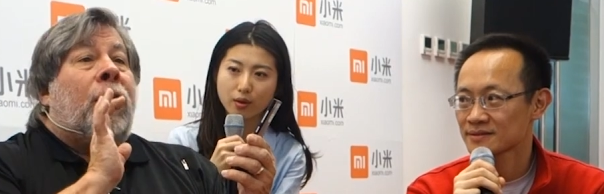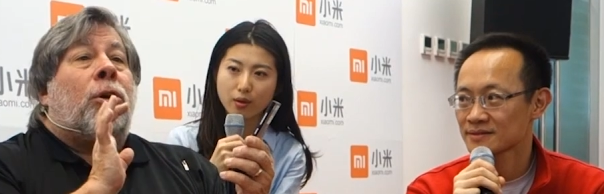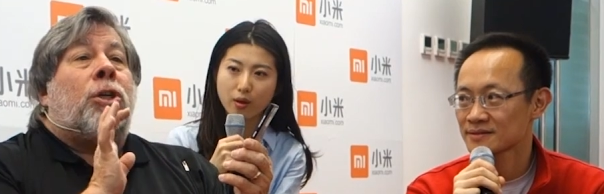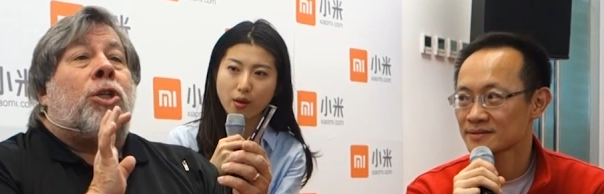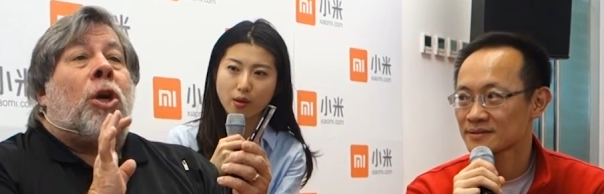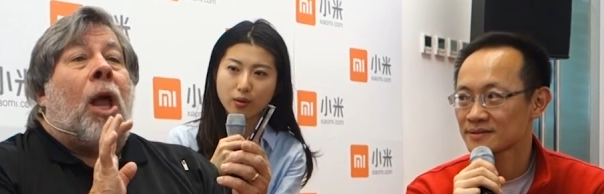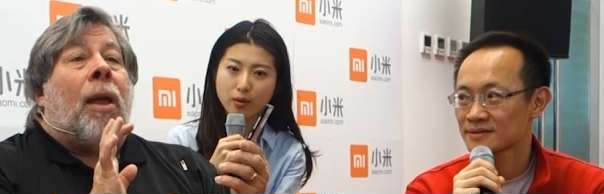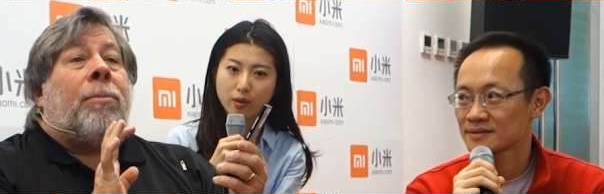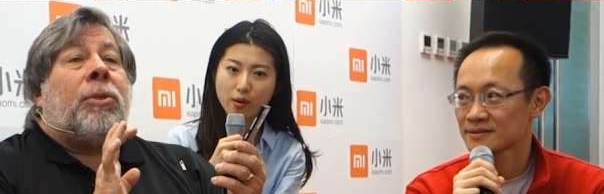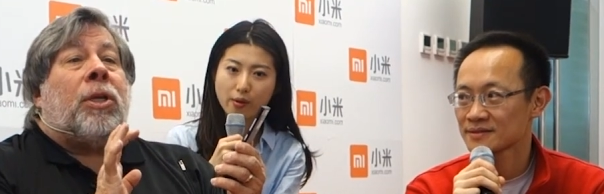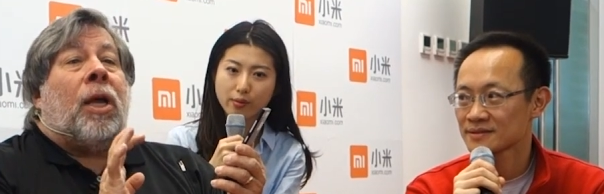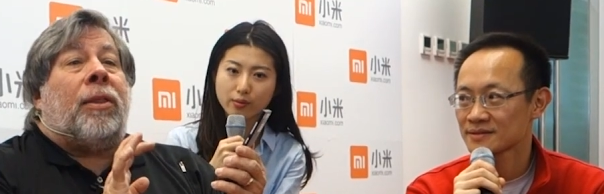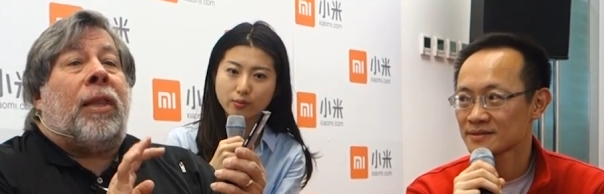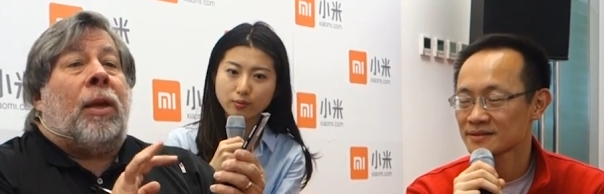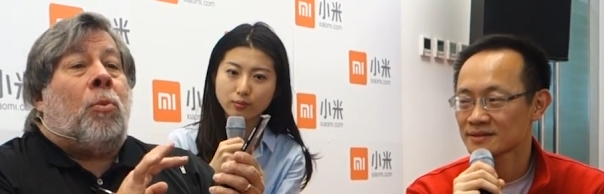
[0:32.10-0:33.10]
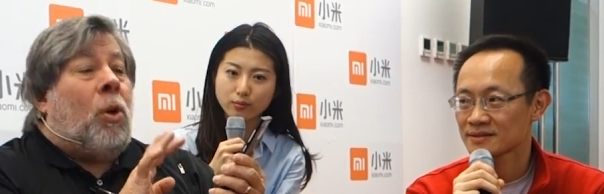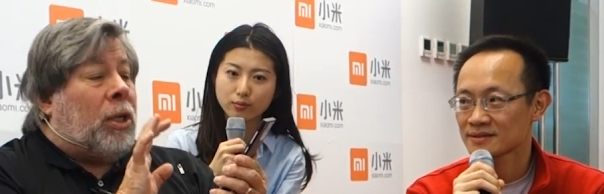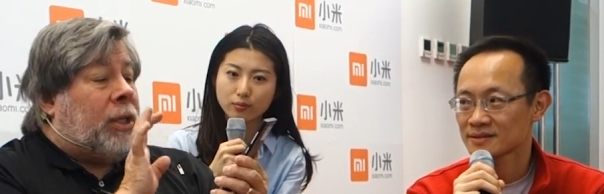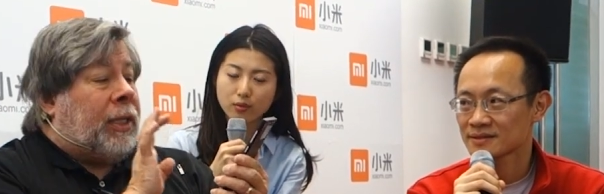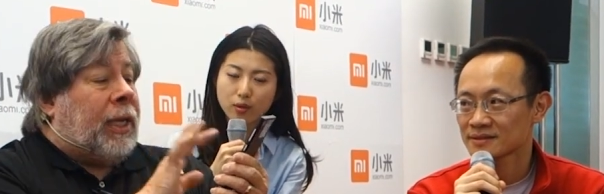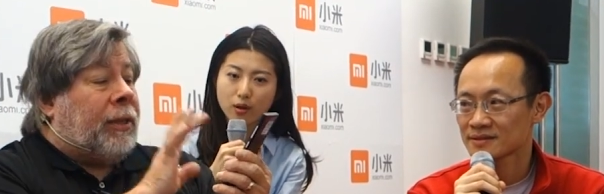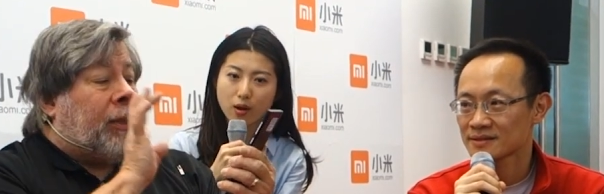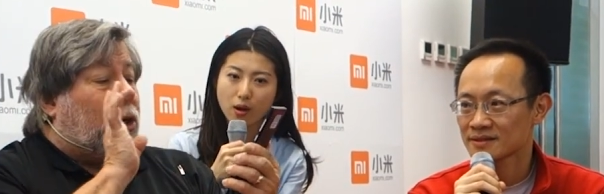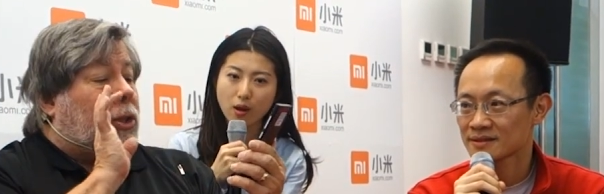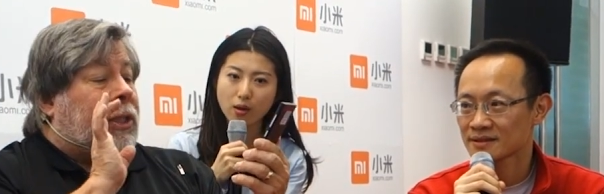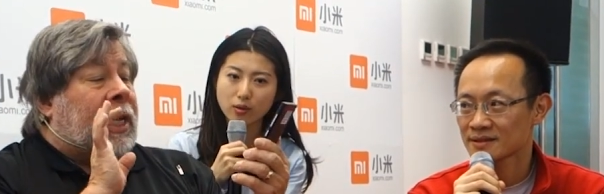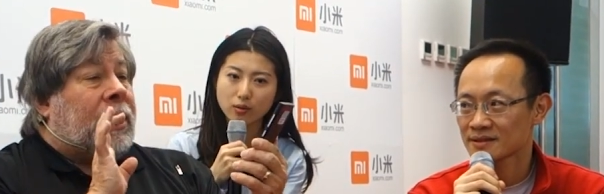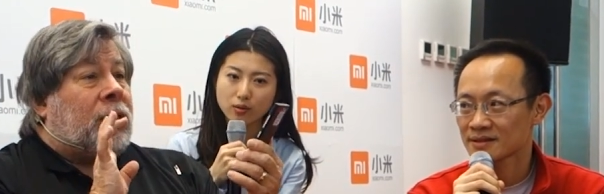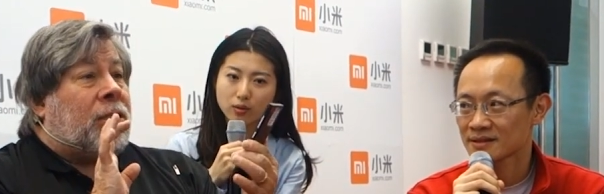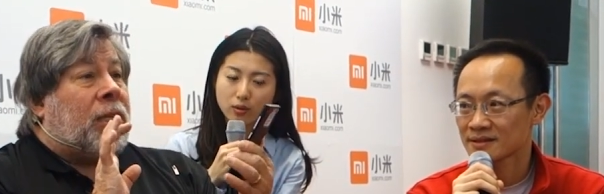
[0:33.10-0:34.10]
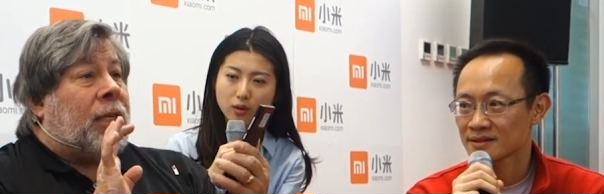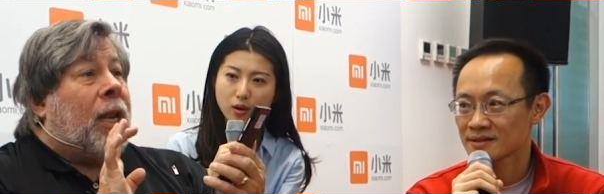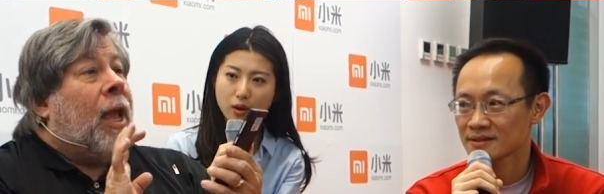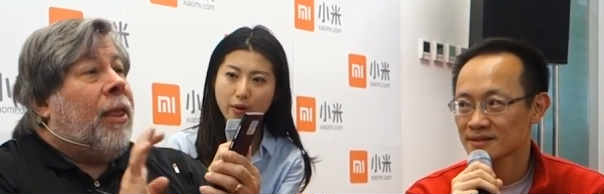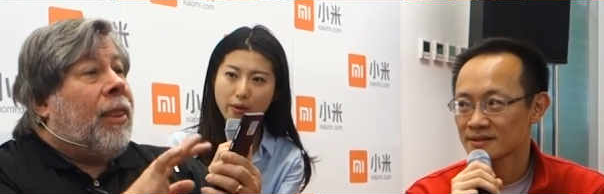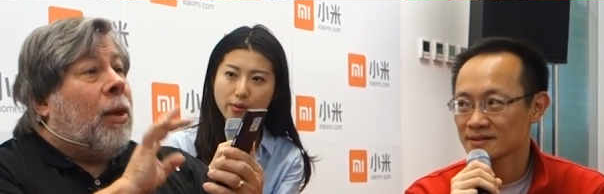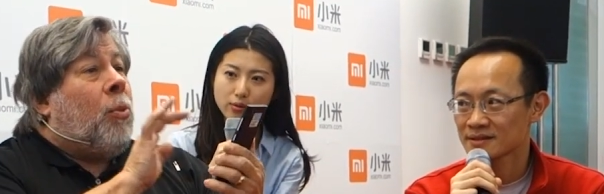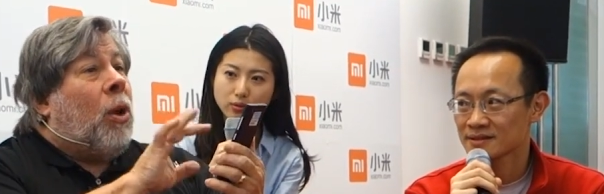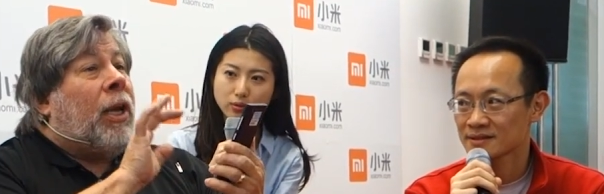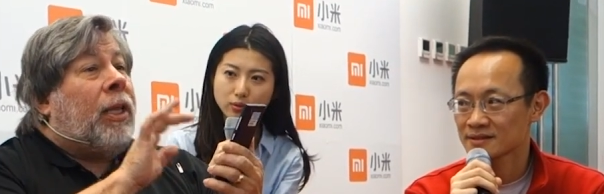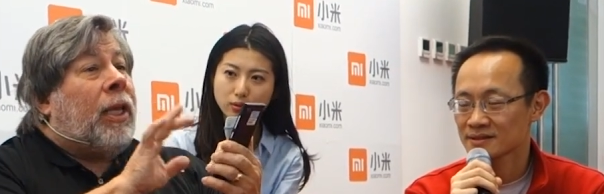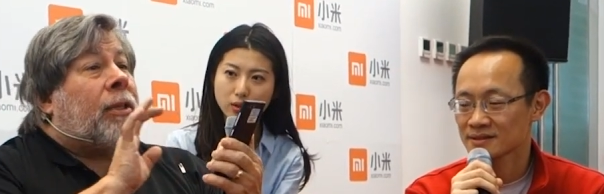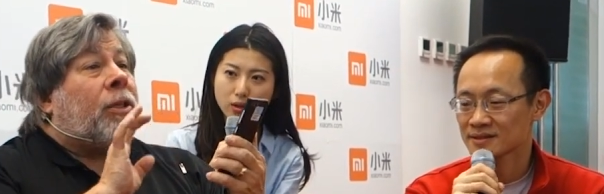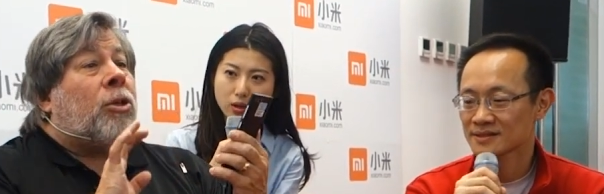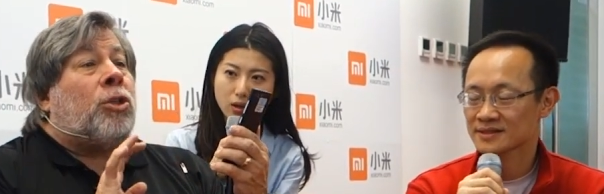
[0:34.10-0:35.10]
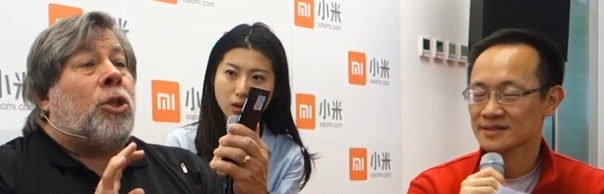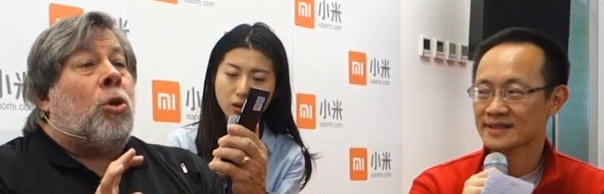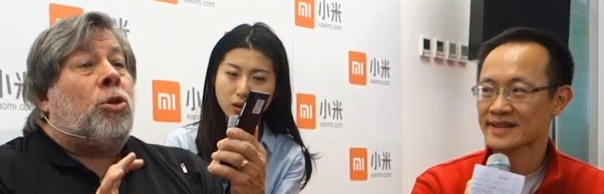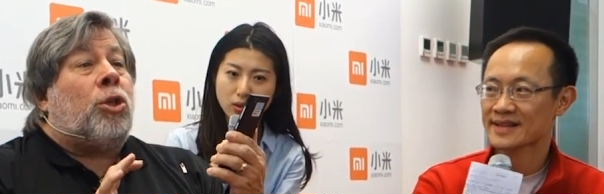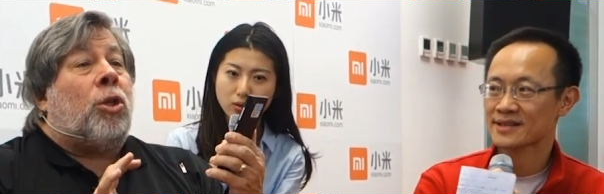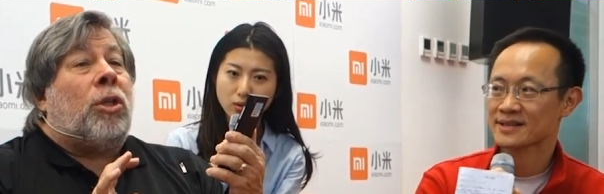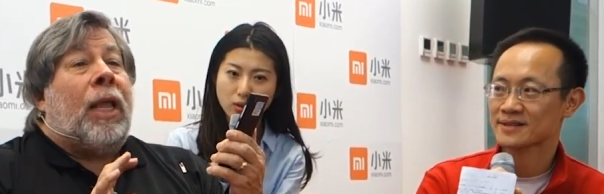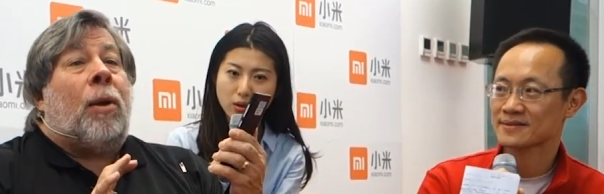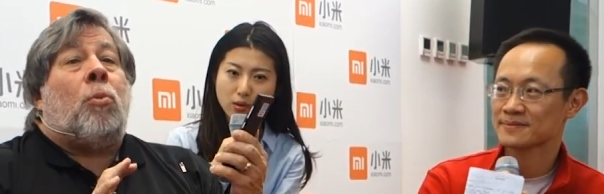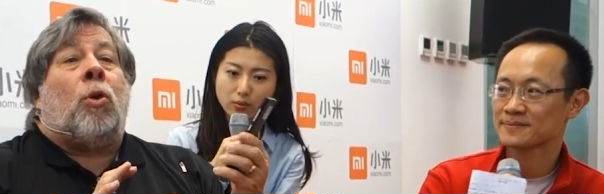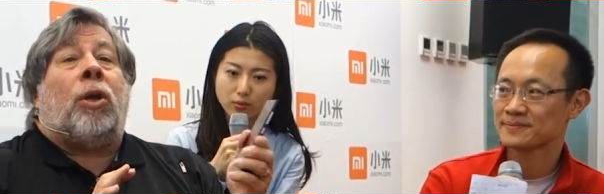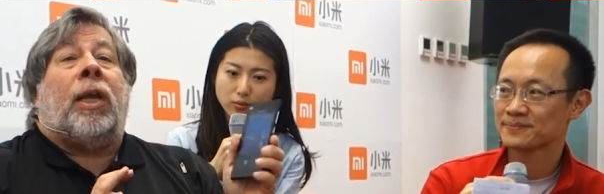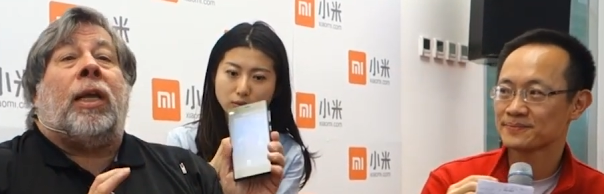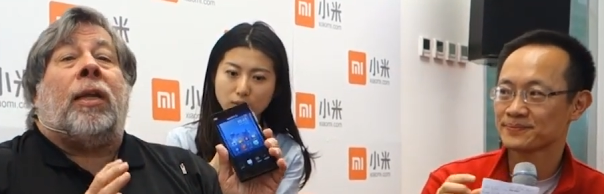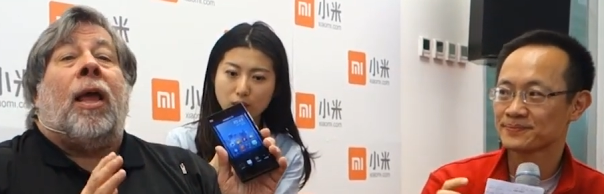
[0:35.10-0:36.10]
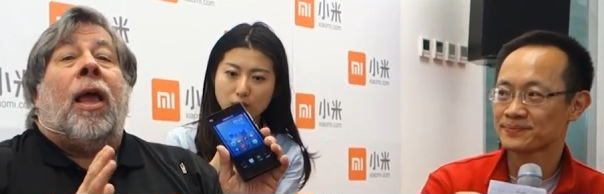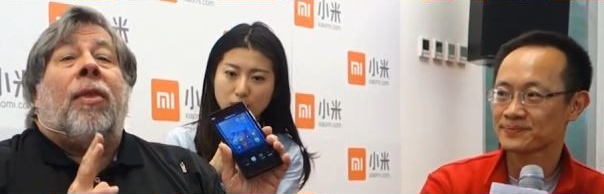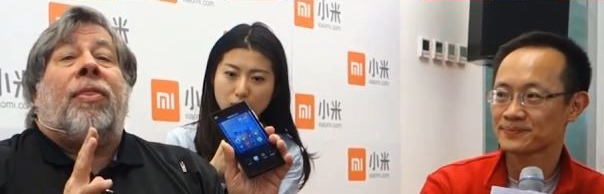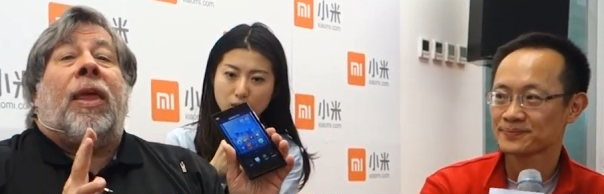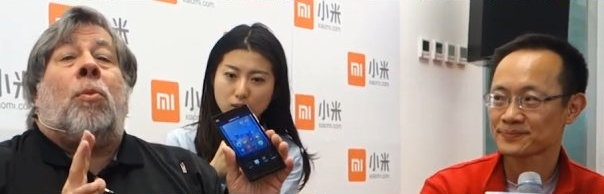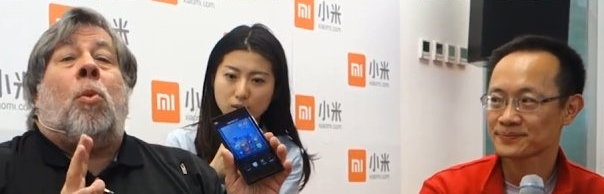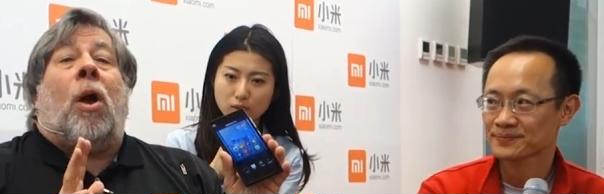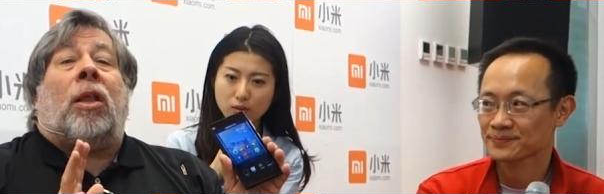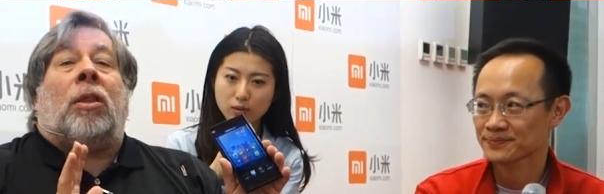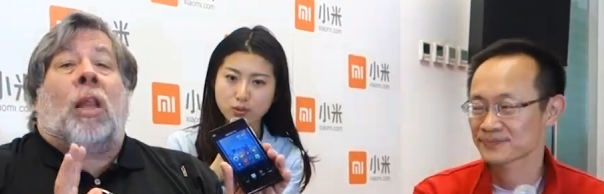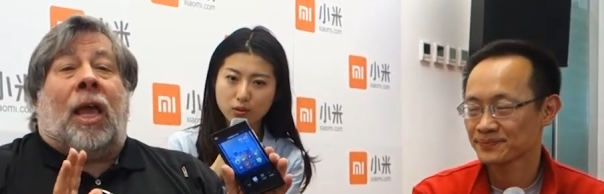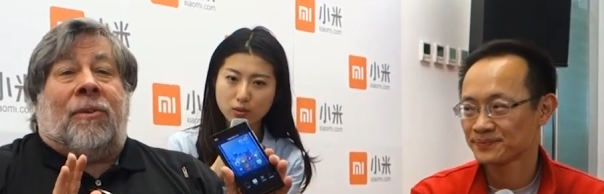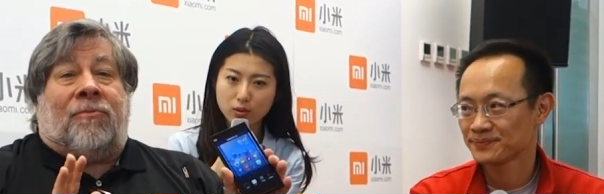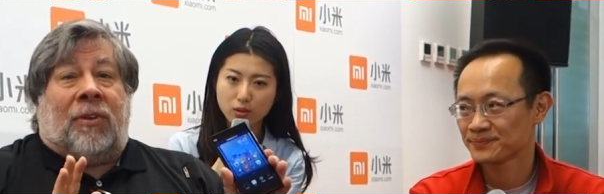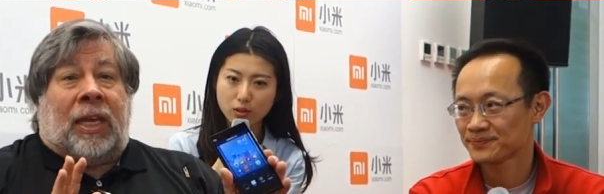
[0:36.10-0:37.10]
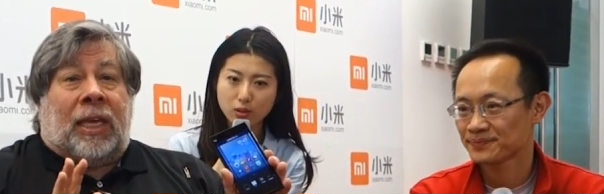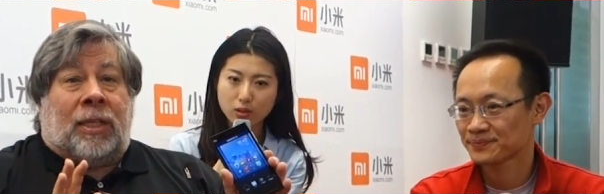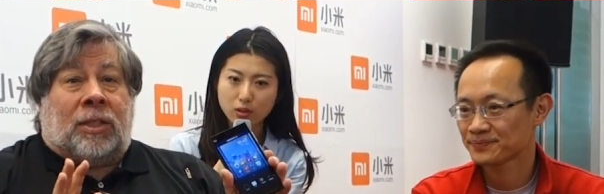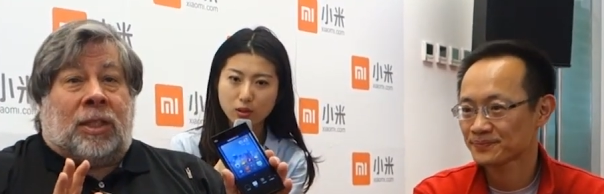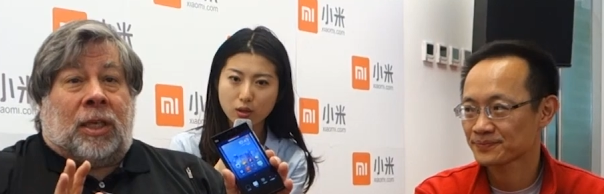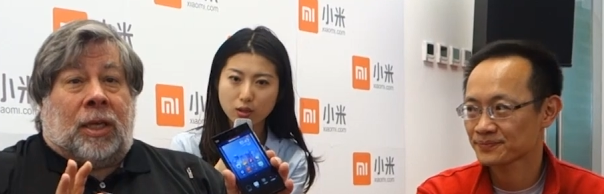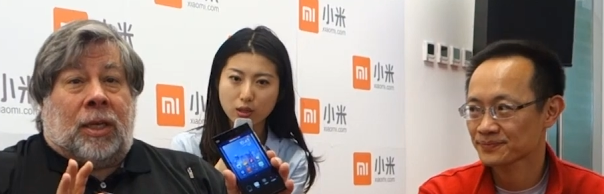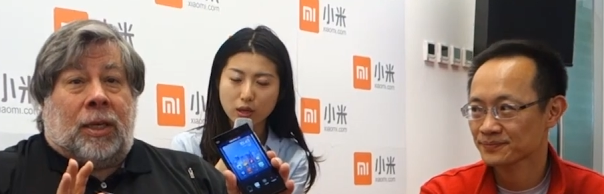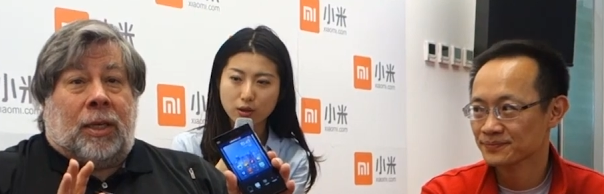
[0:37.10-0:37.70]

Speaker 1: their job done. They want to get their texting. They want to get their social networking. They want life easy.